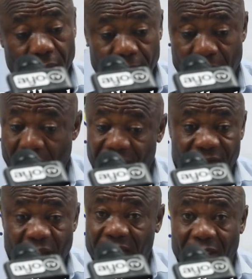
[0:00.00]
My
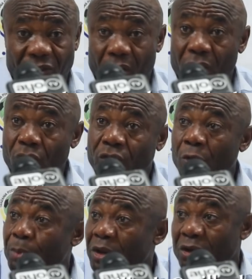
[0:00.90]
advice is don't lose
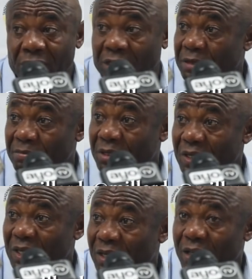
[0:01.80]
hope on your team.
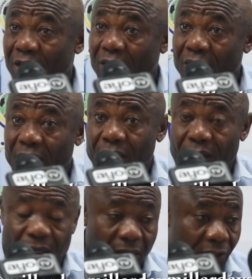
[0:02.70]

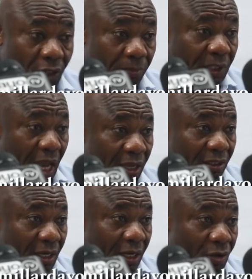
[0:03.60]

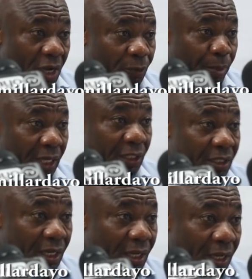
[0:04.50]
Sometimes you expect
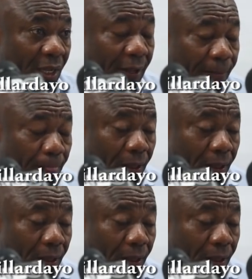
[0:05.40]
they